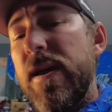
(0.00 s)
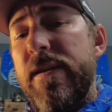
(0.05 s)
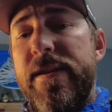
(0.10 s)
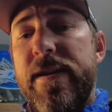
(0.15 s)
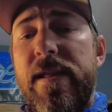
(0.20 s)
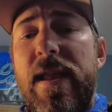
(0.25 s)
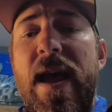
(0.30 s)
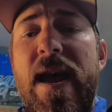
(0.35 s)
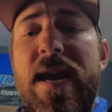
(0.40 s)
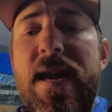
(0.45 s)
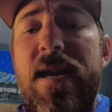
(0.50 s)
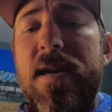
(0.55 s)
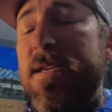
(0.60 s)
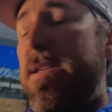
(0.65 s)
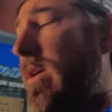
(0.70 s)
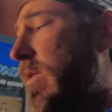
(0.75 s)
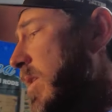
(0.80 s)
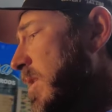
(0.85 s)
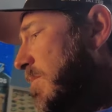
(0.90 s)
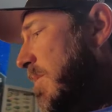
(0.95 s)
The lighting
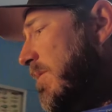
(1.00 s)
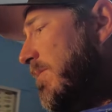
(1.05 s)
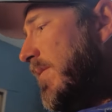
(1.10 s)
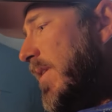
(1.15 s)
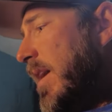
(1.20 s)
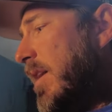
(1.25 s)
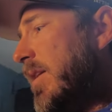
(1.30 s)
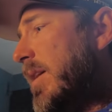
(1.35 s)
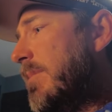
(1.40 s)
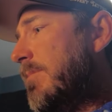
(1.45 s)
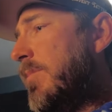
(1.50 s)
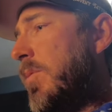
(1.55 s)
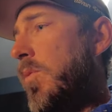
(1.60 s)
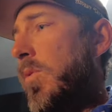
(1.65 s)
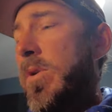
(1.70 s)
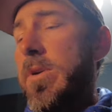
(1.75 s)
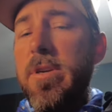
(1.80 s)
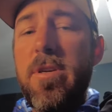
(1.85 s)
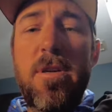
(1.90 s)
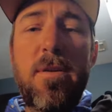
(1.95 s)
has always been very
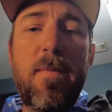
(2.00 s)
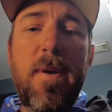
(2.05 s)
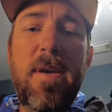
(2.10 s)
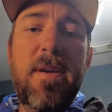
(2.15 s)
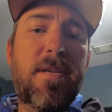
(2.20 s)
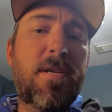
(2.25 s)
important to me.